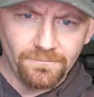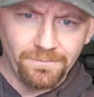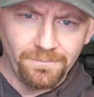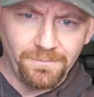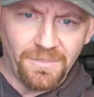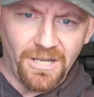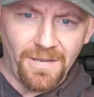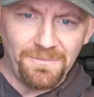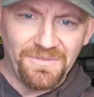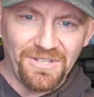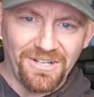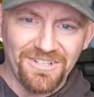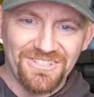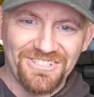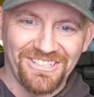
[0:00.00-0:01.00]
Pop
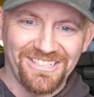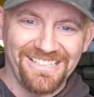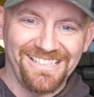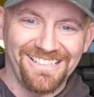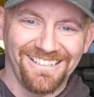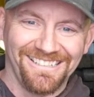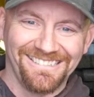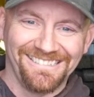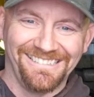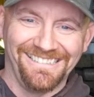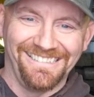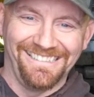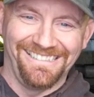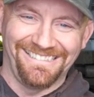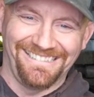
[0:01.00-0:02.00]
Tarts are here.
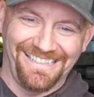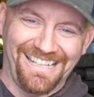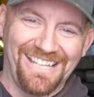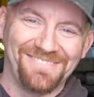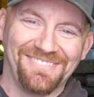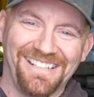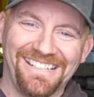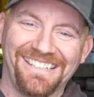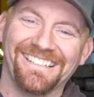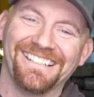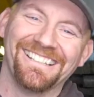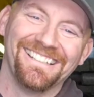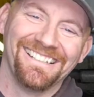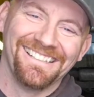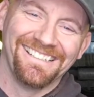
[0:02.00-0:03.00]
Yeah, buddy.
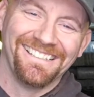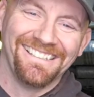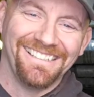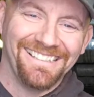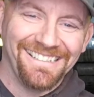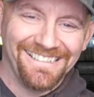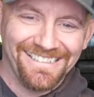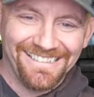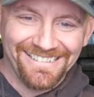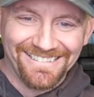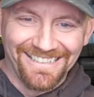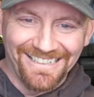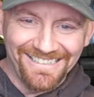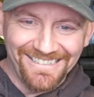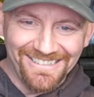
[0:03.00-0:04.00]

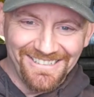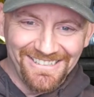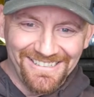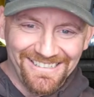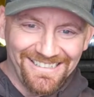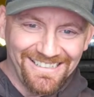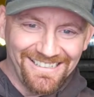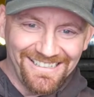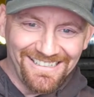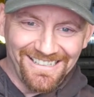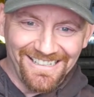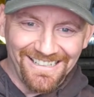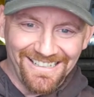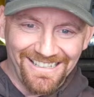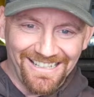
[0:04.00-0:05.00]
Right?
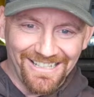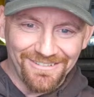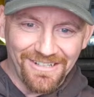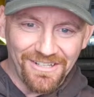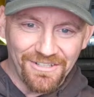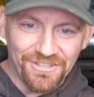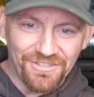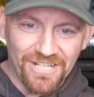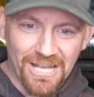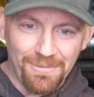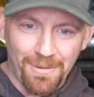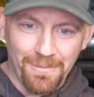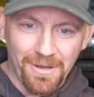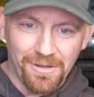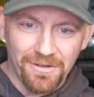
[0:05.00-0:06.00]
I'd rather
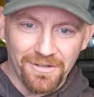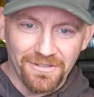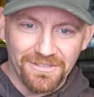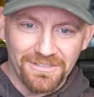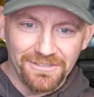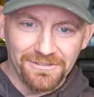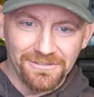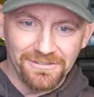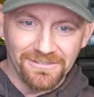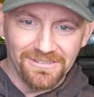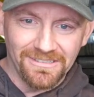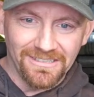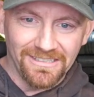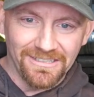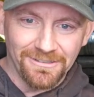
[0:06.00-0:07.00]
strap a motor to
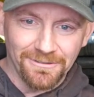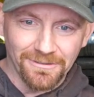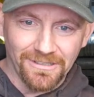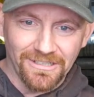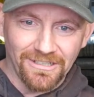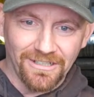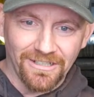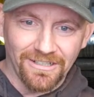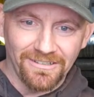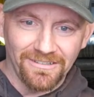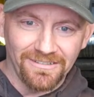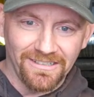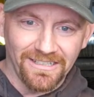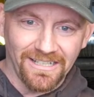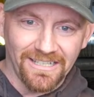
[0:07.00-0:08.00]
an old
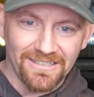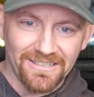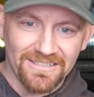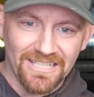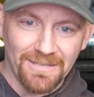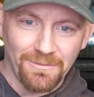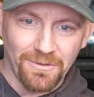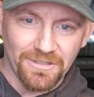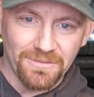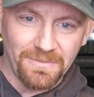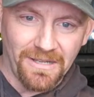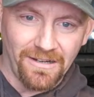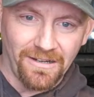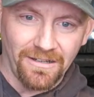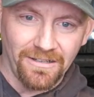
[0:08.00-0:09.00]
car and get the same
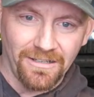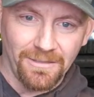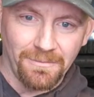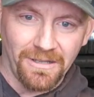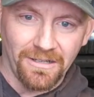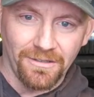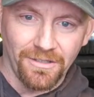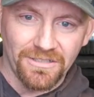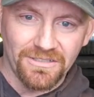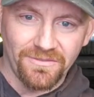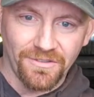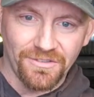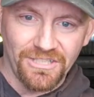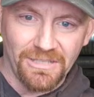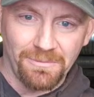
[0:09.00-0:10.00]
horsepower and better looks
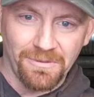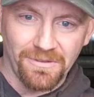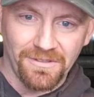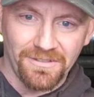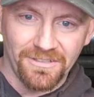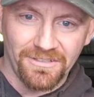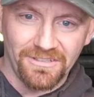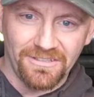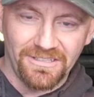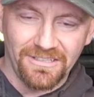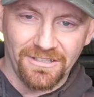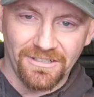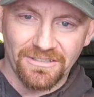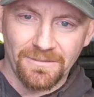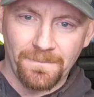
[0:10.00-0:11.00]
for cheaper than the
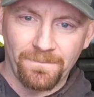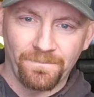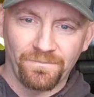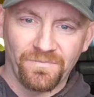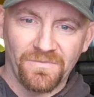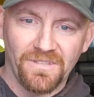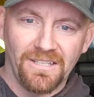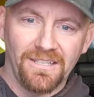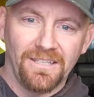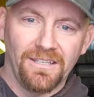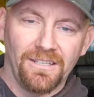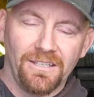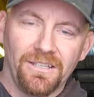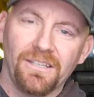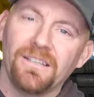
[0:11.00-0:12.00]
GTRs.
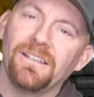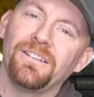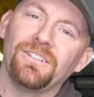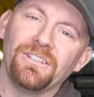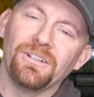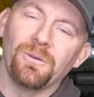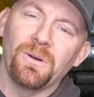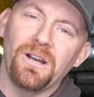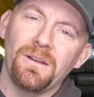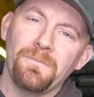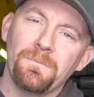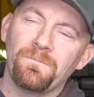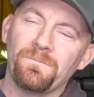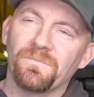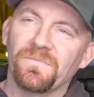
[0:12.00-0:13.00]
You know what?